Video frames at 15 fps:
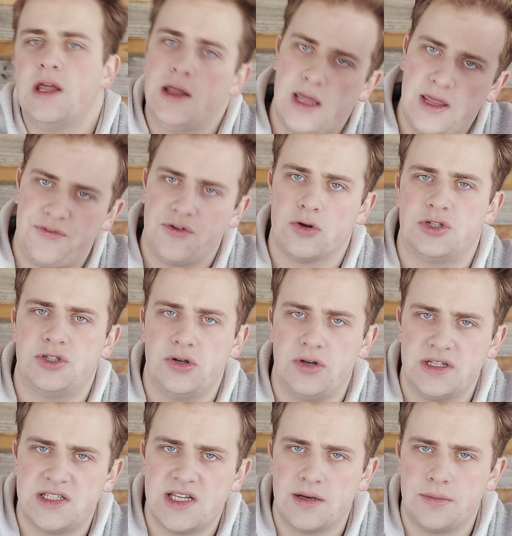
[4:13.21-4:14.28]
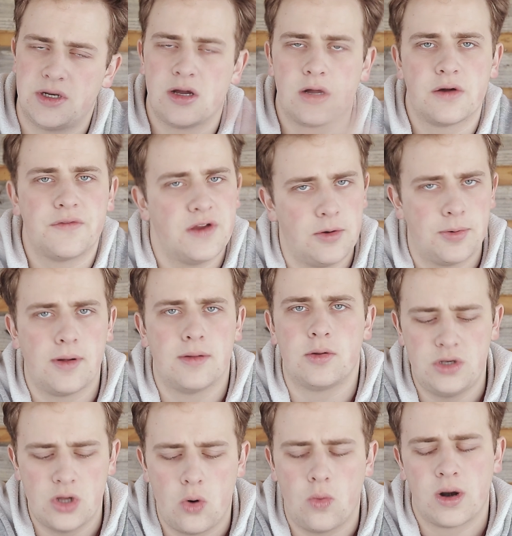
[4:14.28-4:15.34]
if you're shooting cinematography, you probably
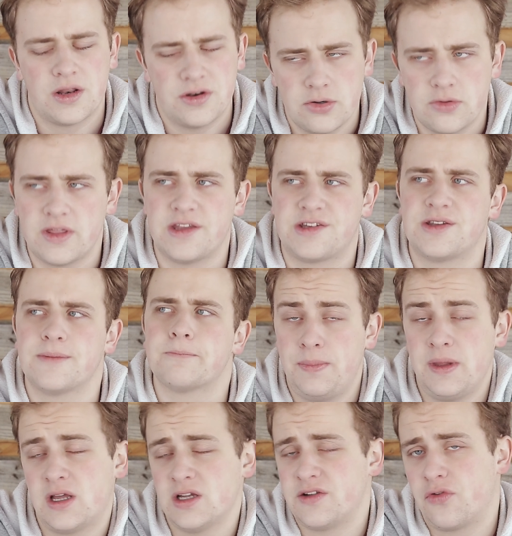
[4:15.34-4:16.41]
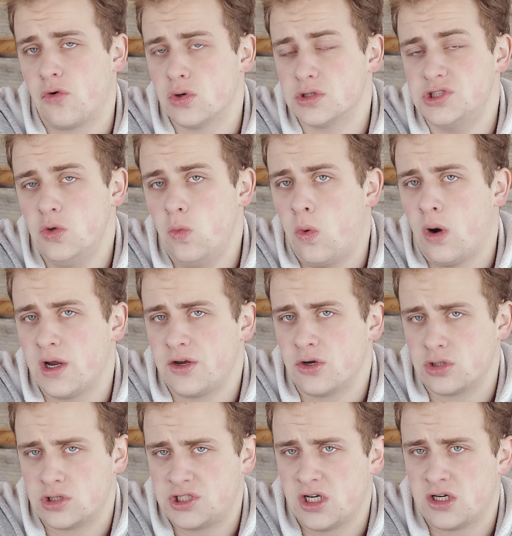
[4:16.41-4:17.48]
don't want to do this because, of course, you want your
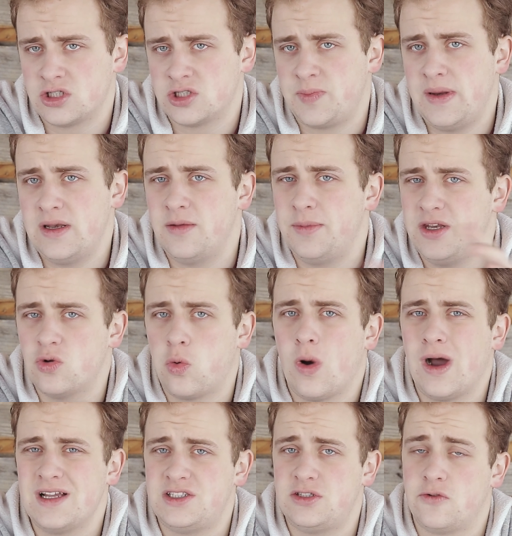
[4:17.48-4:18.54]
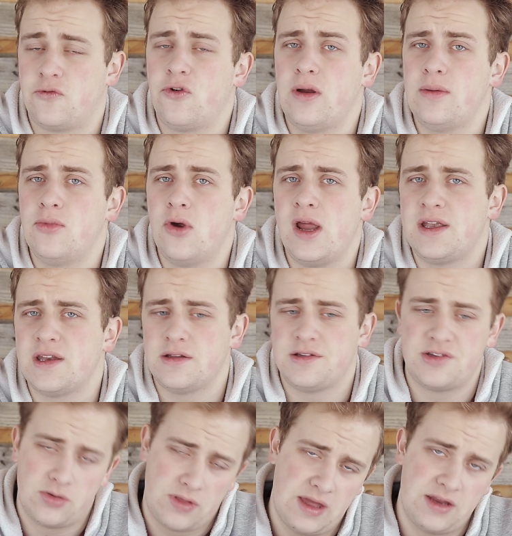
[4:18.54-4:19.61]
shutter speed to be twice your frame rate
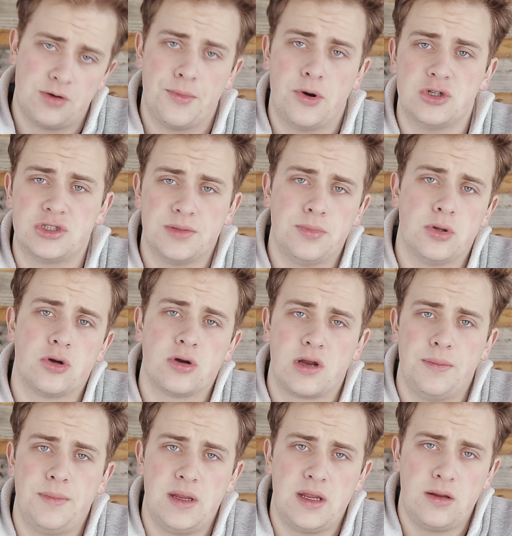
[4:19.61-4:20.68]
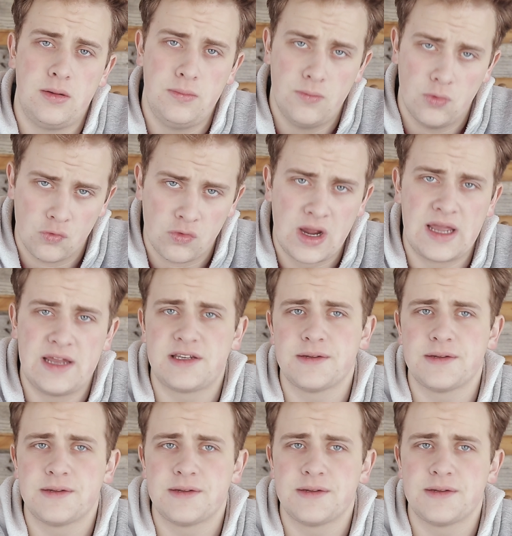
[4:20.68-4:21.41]
so that your motion blur can be right.